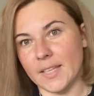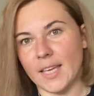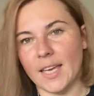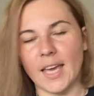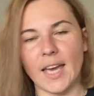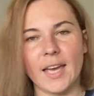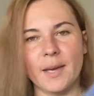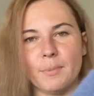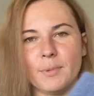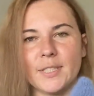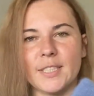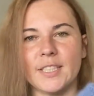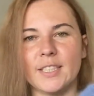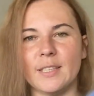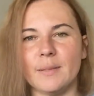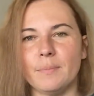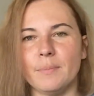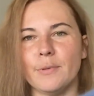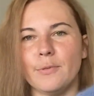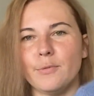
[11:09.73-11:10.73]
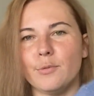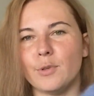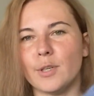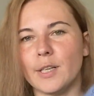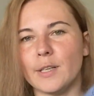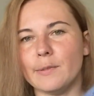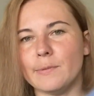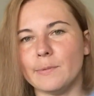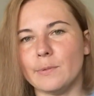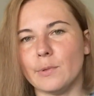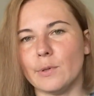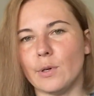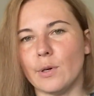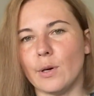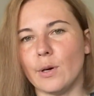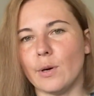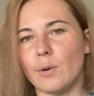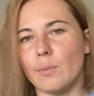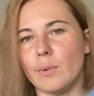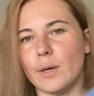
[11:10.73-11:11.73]
I was knitting before
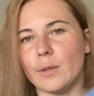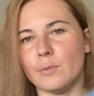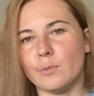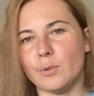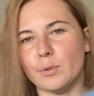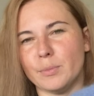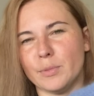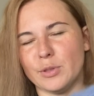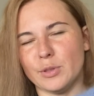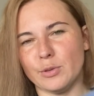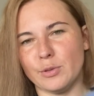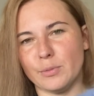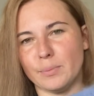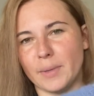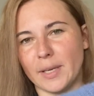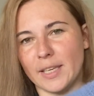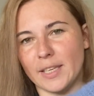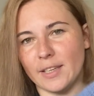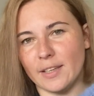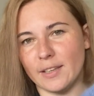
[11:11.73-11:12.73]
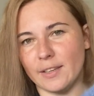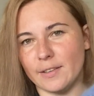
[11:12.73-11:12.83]
for one woman who made